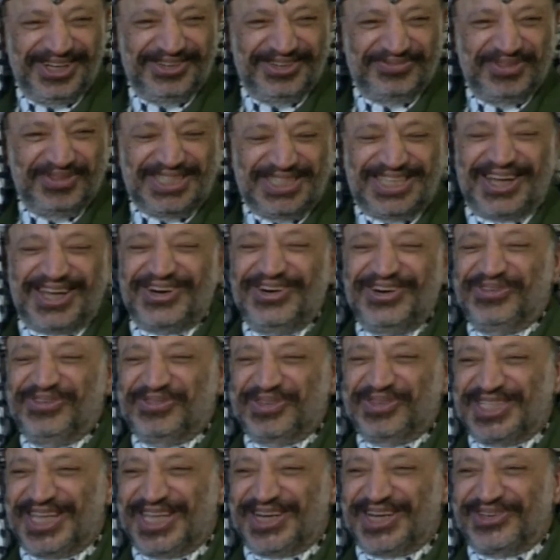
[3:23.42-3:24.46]
Mr. No,
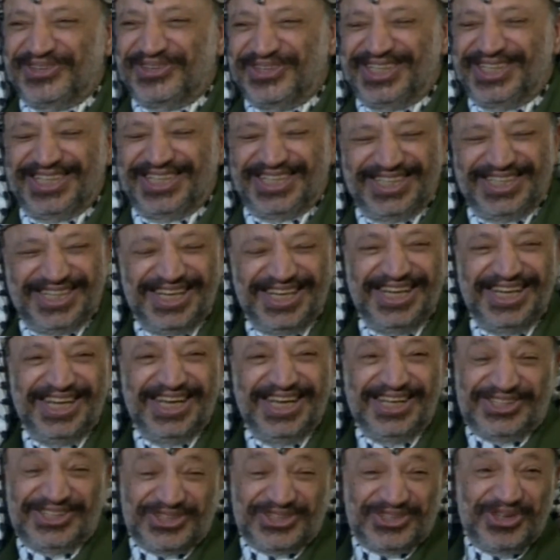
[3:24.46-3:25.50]
Mr. No. Okay.
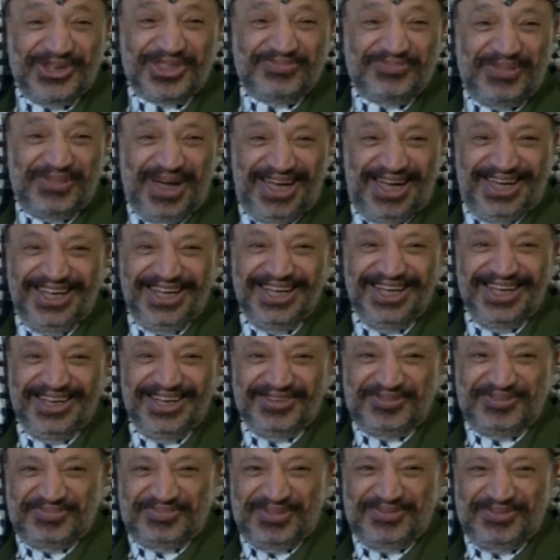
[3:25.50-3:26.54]
It is not
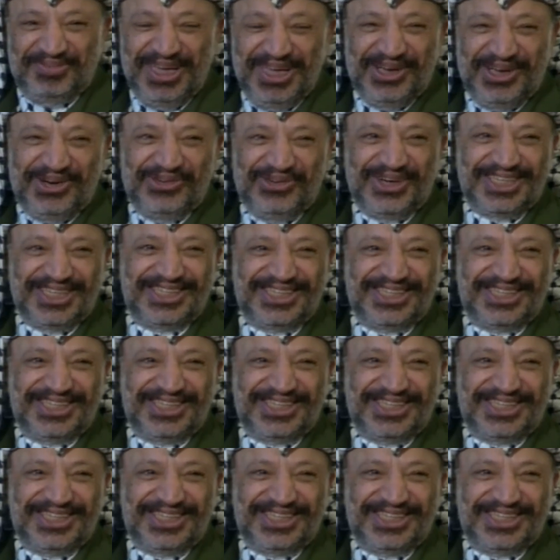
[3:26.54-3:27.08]
me who